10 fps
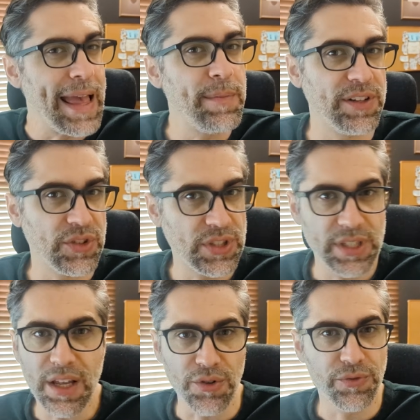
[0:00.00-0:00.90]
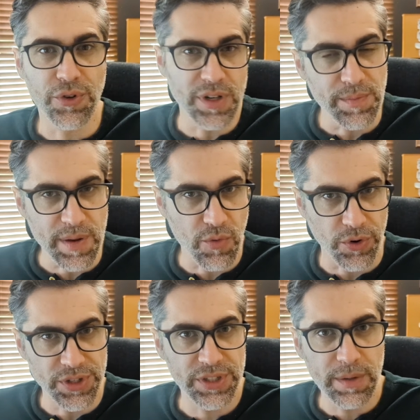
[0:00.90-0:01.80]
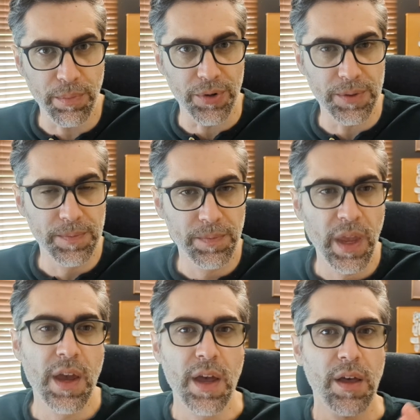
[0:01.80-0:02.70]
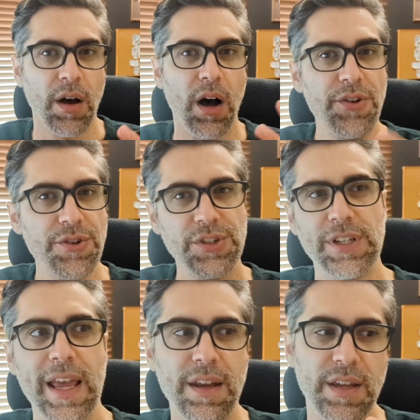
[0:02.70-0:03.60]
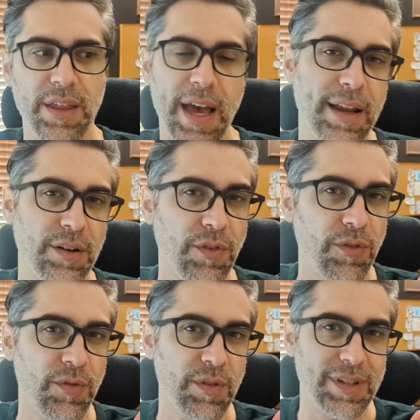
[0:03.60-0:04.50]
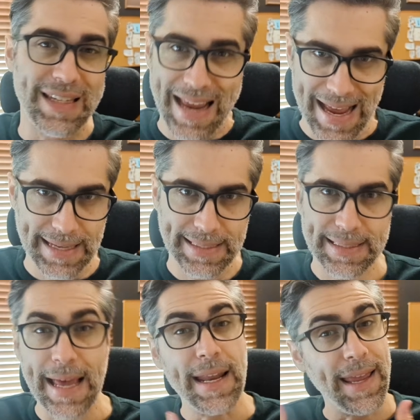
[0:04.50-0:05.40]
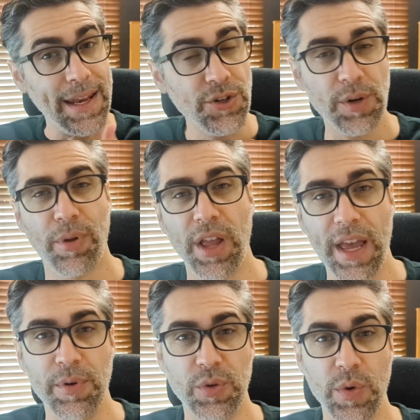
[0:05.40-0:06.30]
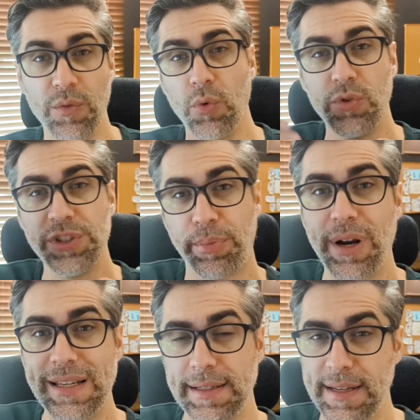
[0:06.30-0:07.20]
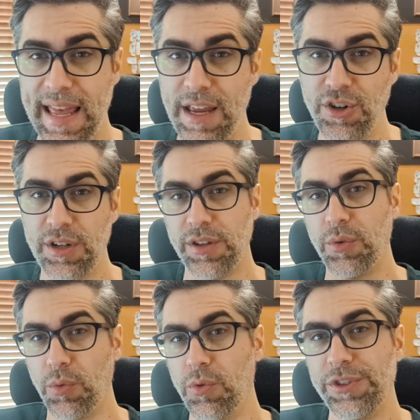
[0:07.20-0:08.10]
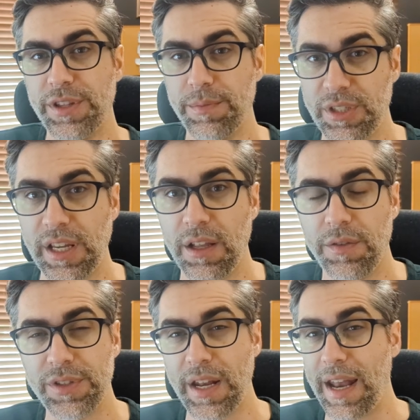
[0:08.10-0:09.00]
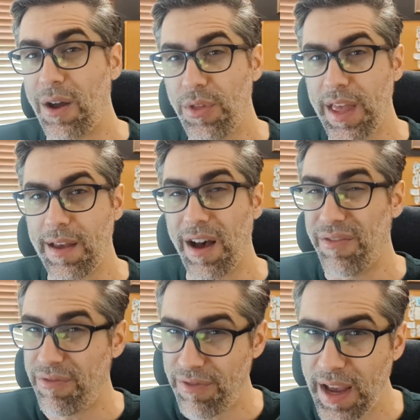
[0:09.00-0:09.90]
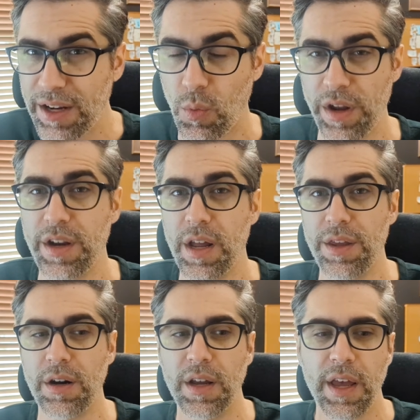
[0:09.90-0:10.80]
itself couldn't be more simple. Understanding that dance, that interplay between rules presentation and the rules themselves and how they affect one another